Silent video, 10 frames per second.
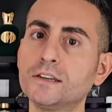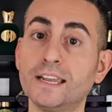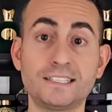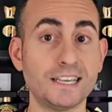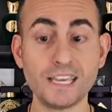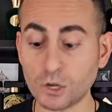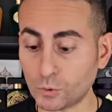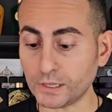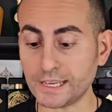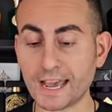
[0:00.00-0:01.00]
It's
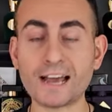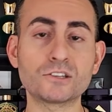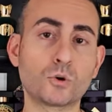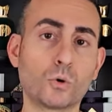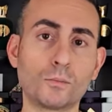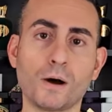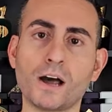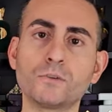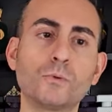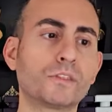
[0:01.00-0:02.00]
equally as
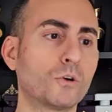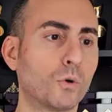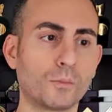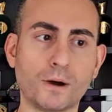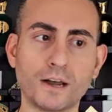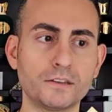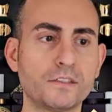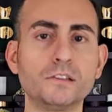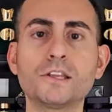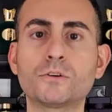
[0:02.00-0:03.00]
gourmand, with gourmand,
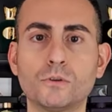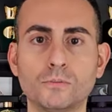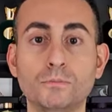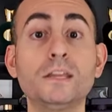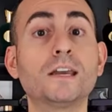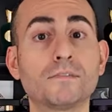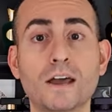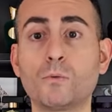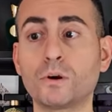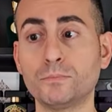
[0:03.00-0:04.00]
the literal meaning of
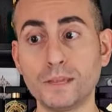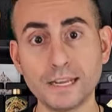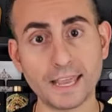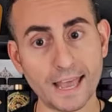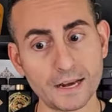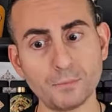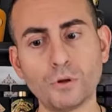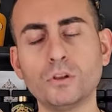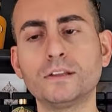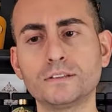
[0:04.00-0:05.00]
that word, meaning
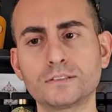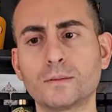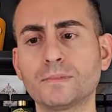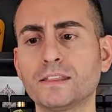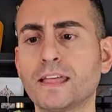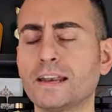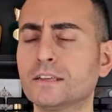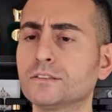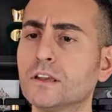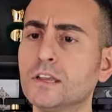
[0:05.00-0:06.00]
edible and something that is,